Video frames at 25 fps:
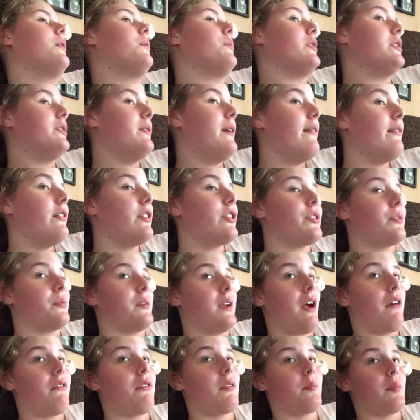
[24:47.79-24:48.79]
When you have a
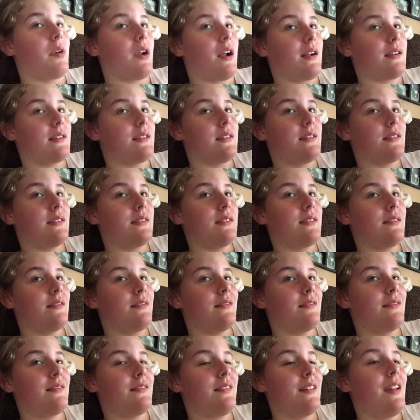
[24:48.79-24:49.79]
three hour practice,
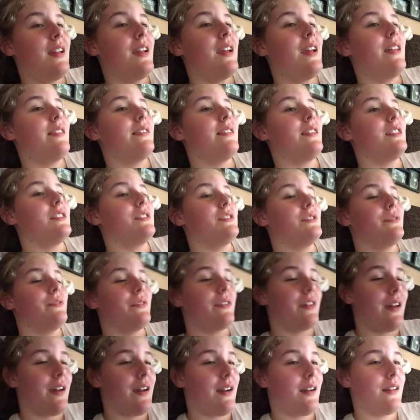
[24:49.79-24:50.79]
then you do
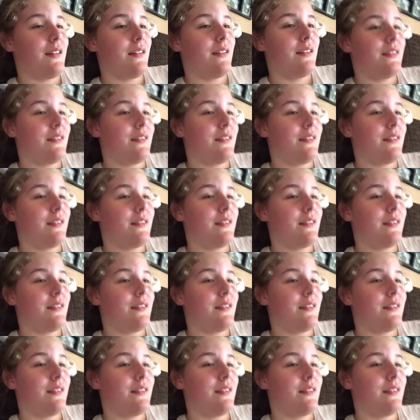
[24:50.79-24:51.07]
that.